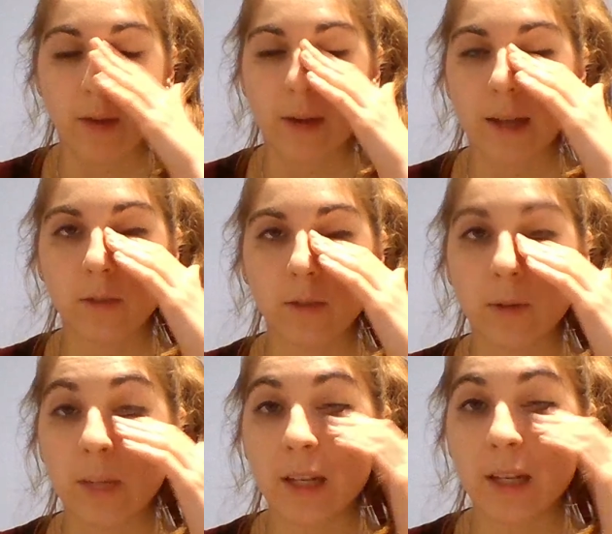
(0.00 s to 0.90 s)
rash from
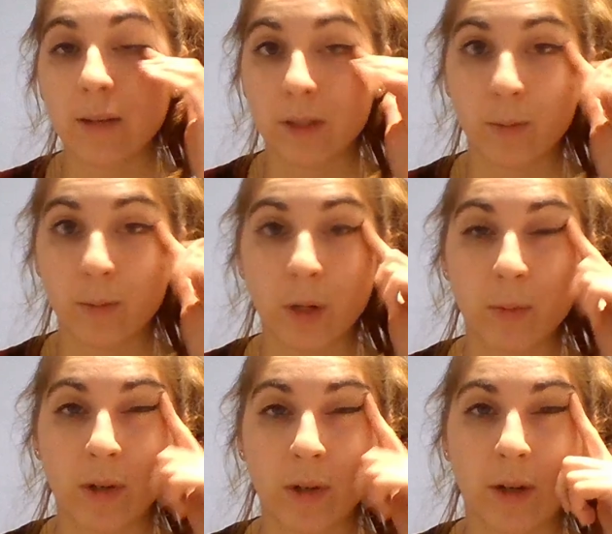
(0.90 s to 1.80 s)
it. It was
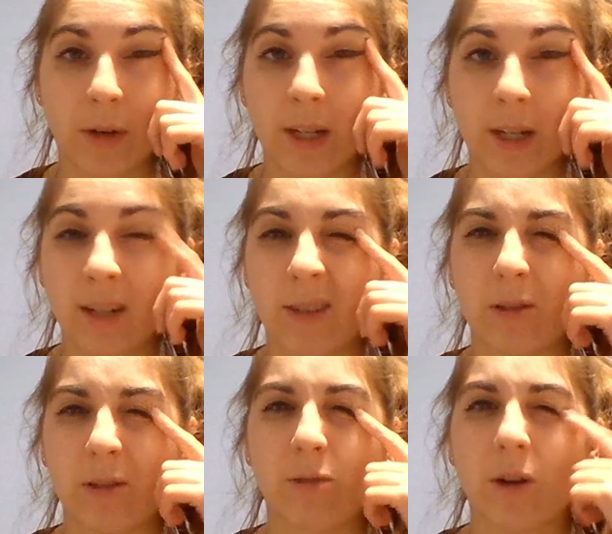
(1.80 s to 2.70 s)
purple and green, and it
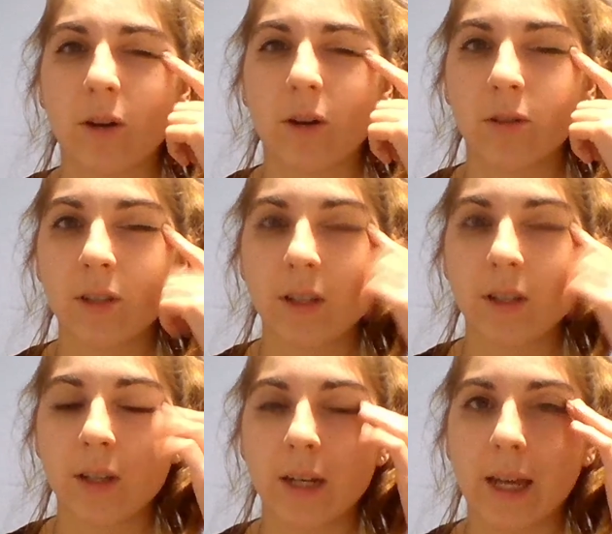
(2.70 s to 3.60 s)
was gross.
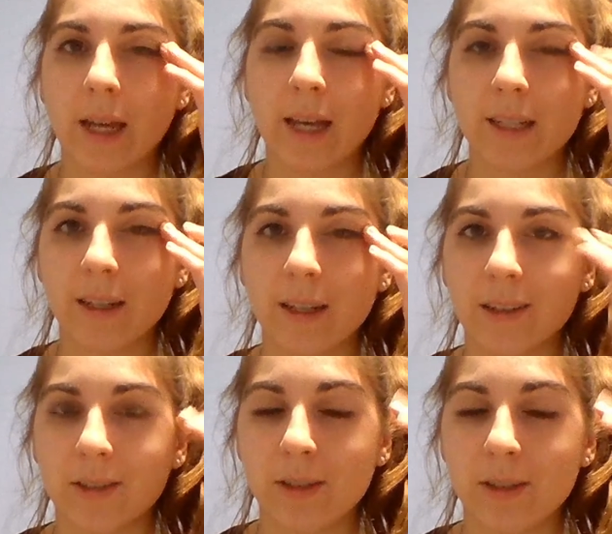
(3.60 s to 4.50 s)
And I had to go
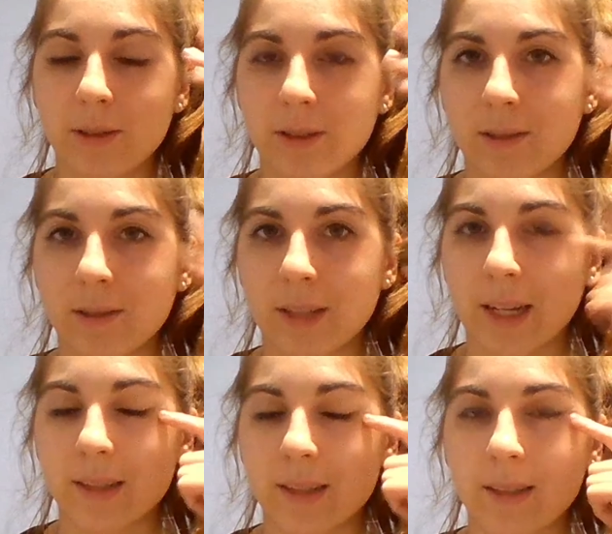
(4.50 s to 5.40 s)
to a school
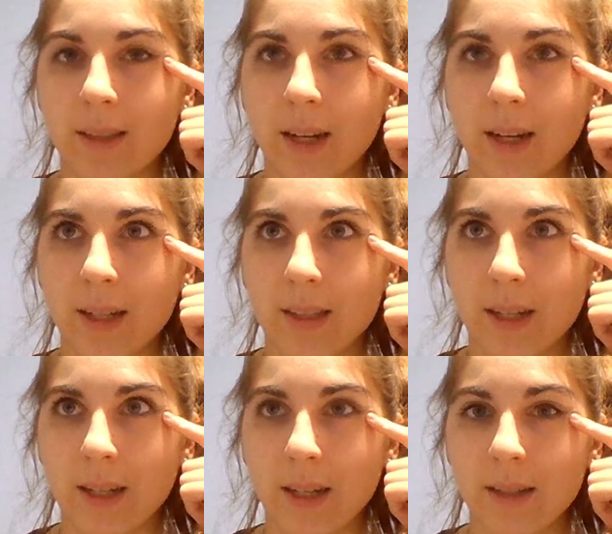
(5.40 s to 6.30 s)
dance the next
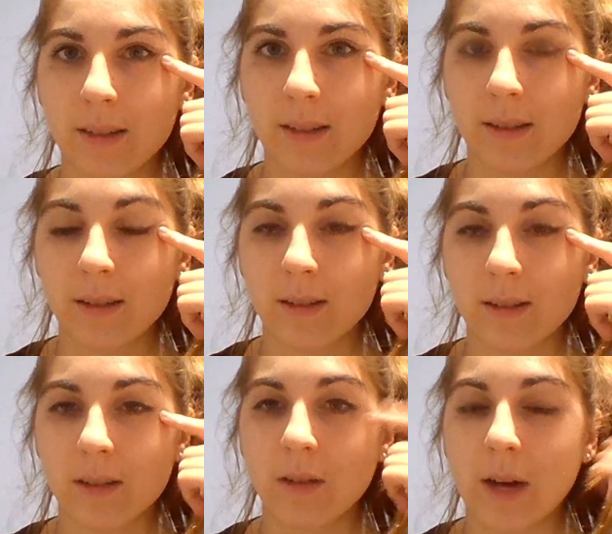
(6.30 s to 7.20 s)
day.
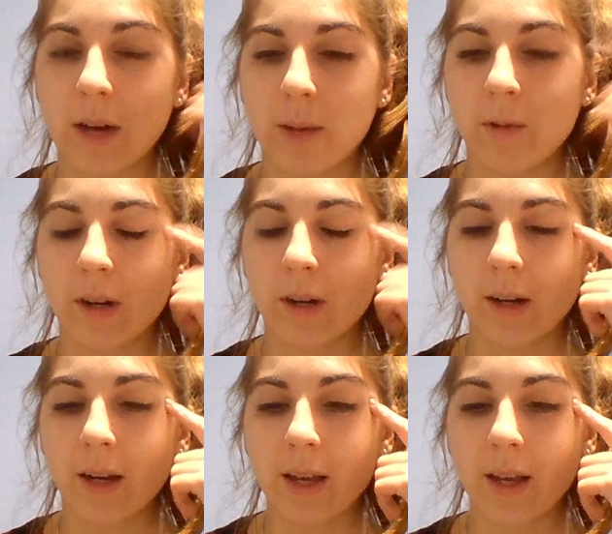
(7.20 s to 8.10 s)
So
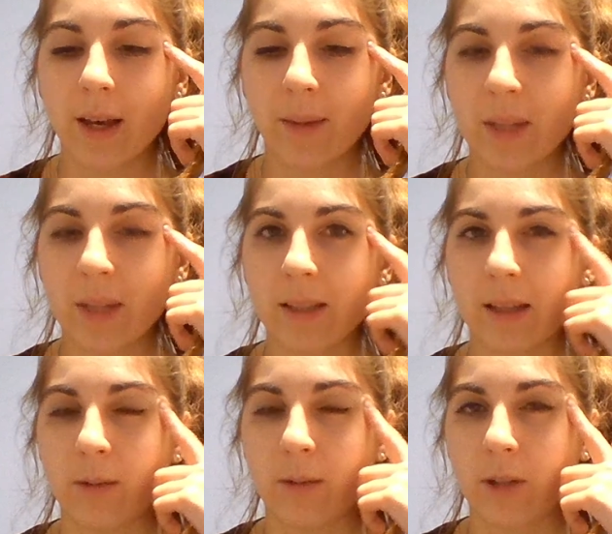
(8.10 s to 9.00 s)
I
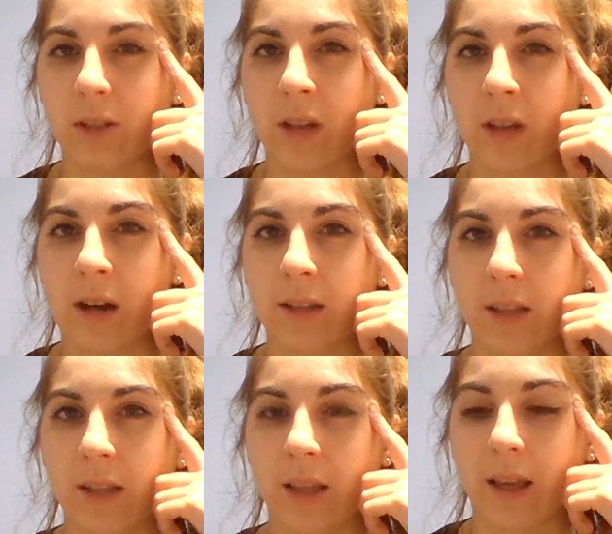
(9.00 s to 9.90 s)
basically wore socks
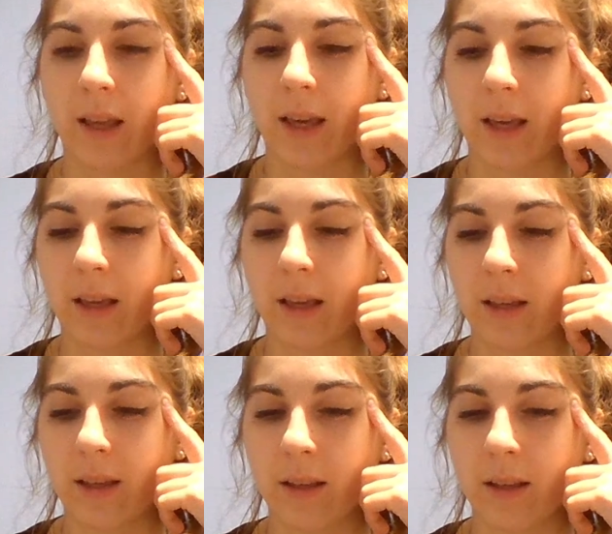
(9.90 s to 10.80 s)
and like
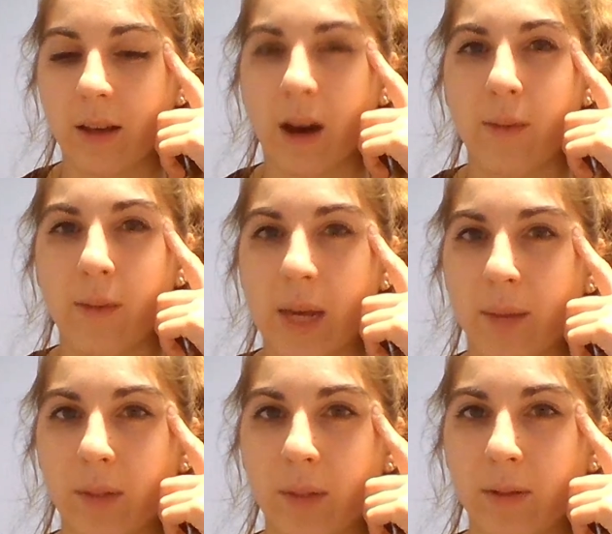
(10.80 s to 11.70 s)
combat
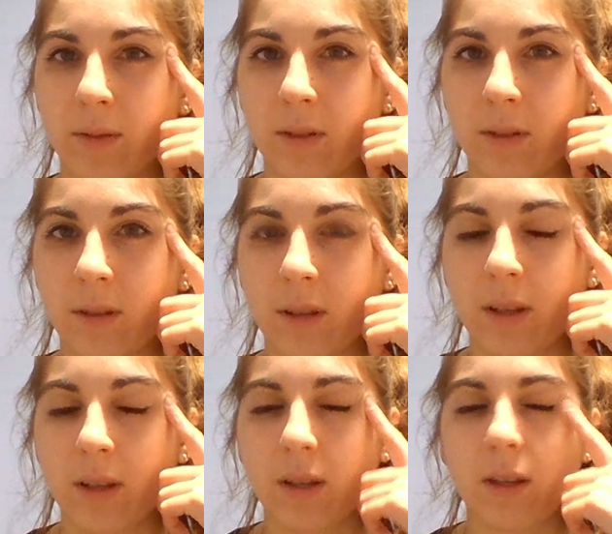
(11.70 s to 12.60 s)
boots
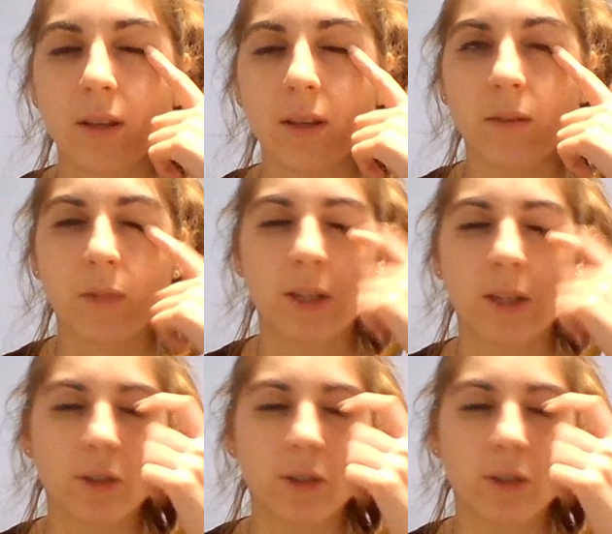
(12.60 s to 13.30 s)
with a